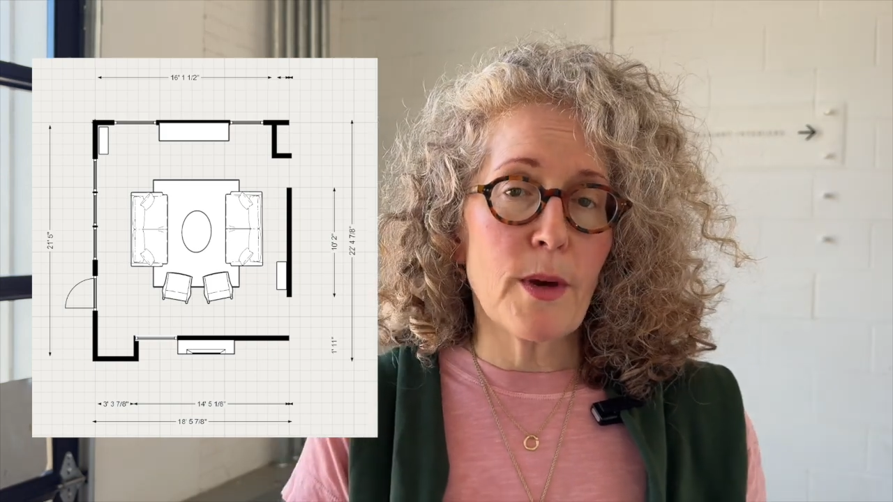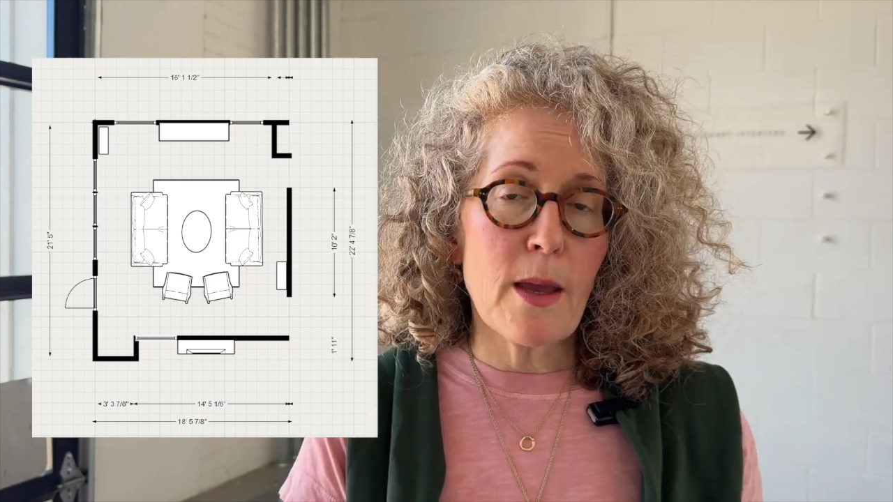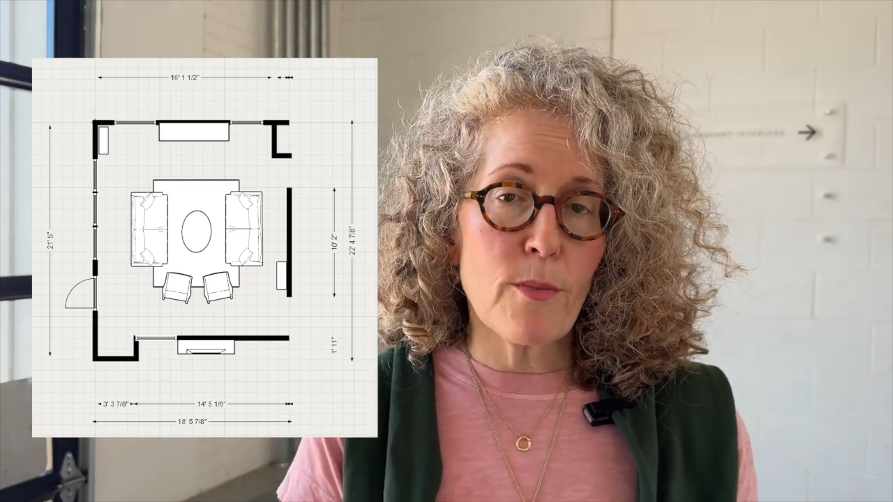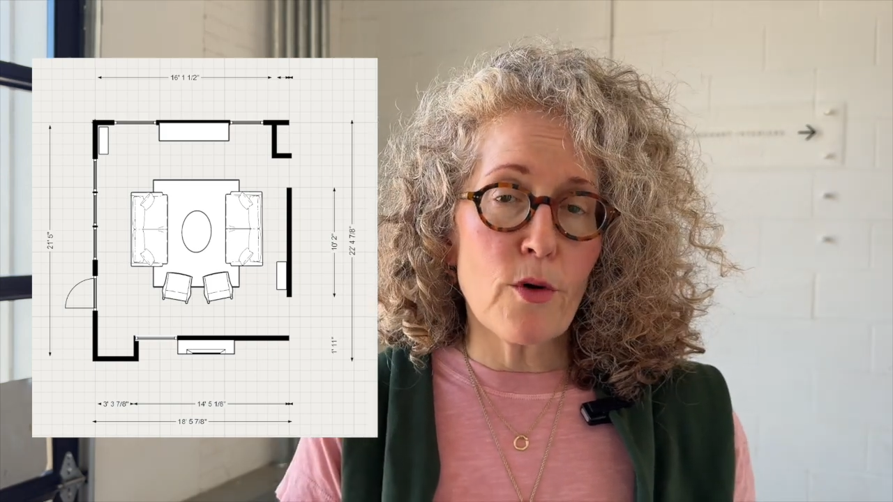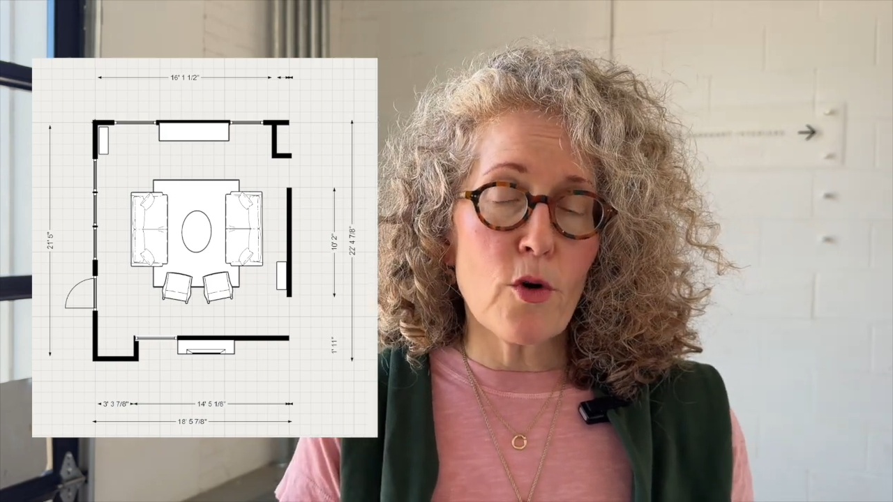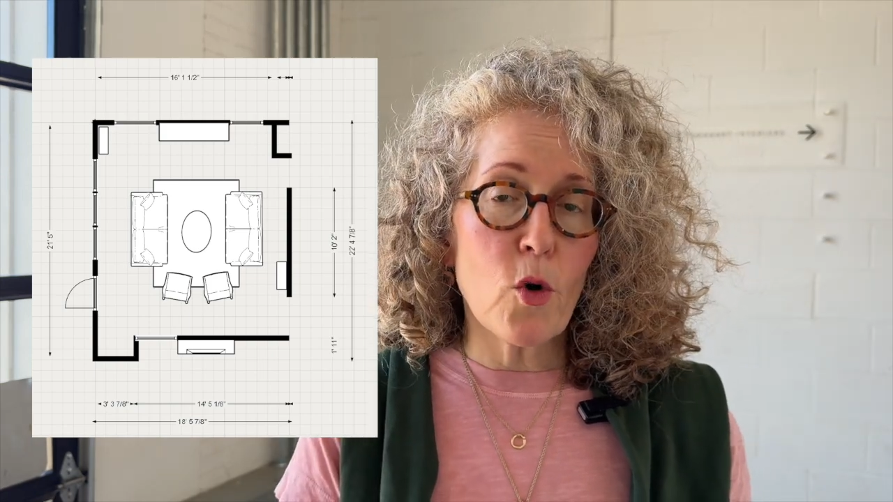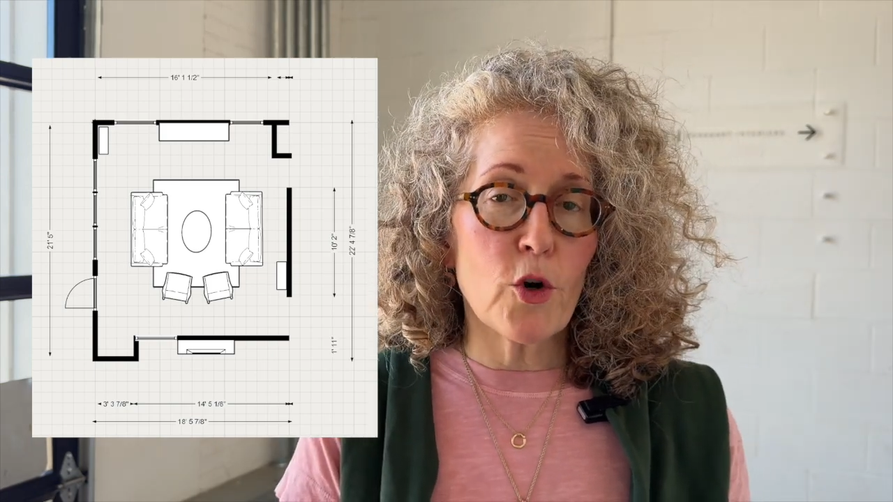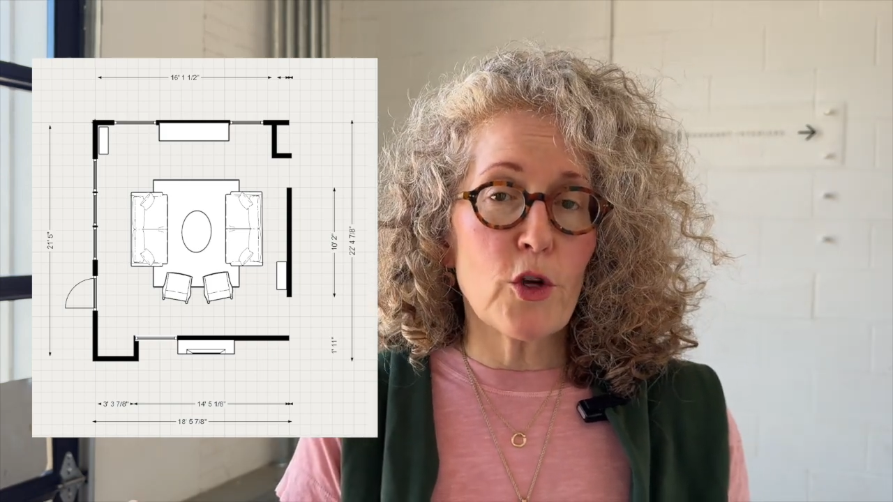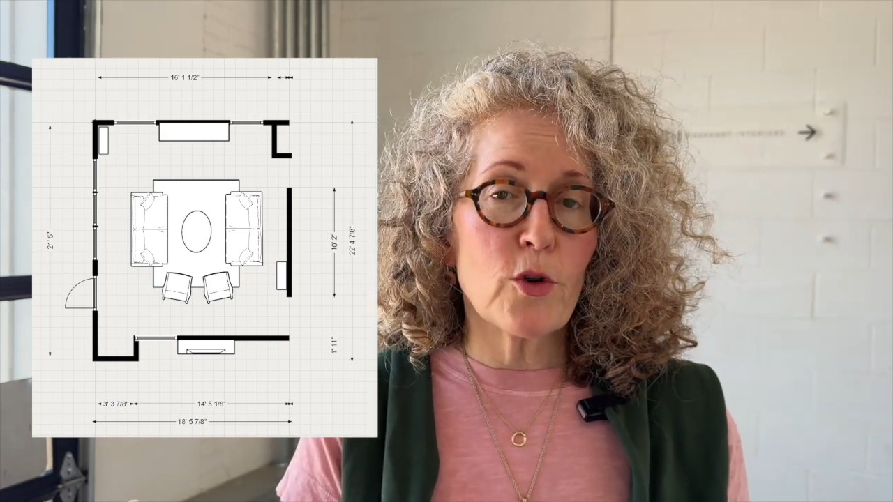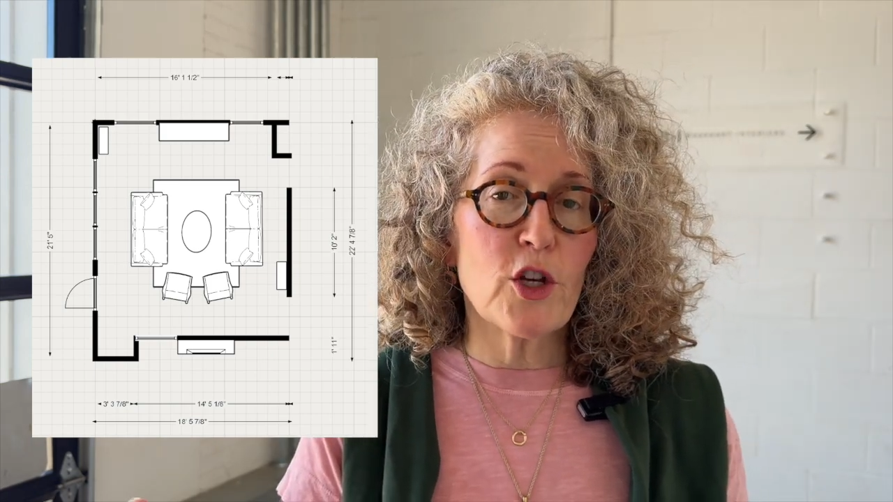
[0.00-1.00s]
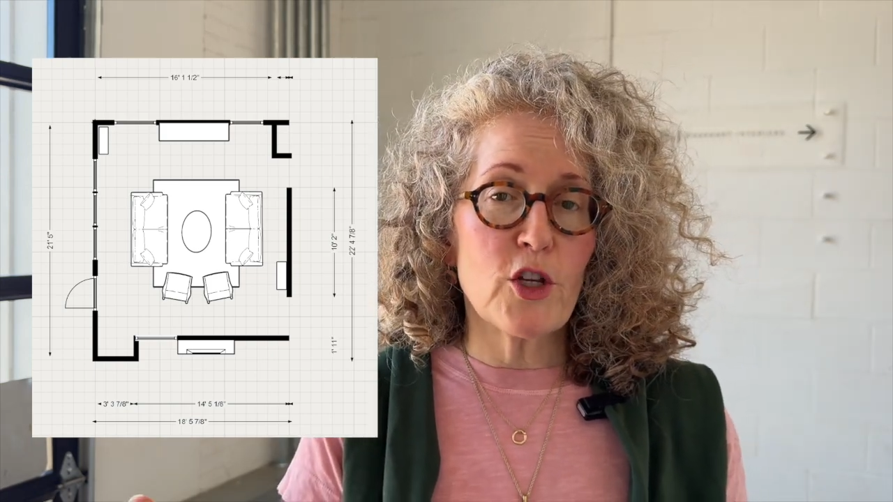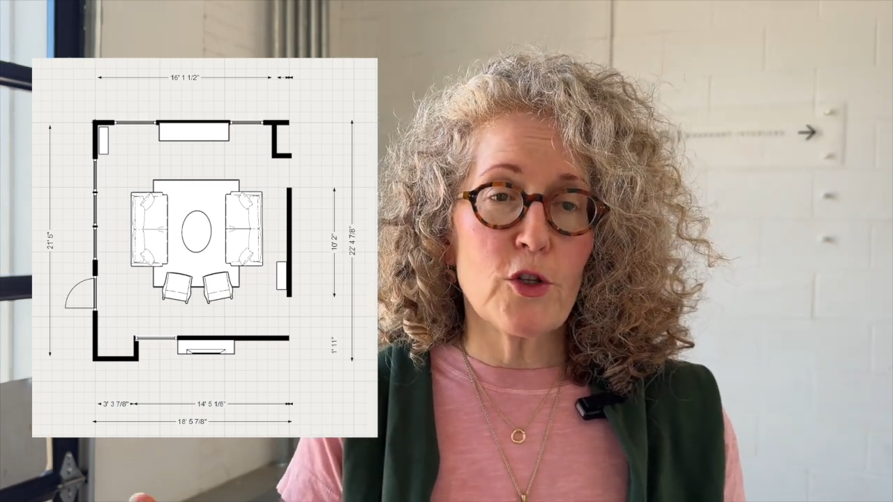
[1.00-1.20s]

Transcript: paper or you can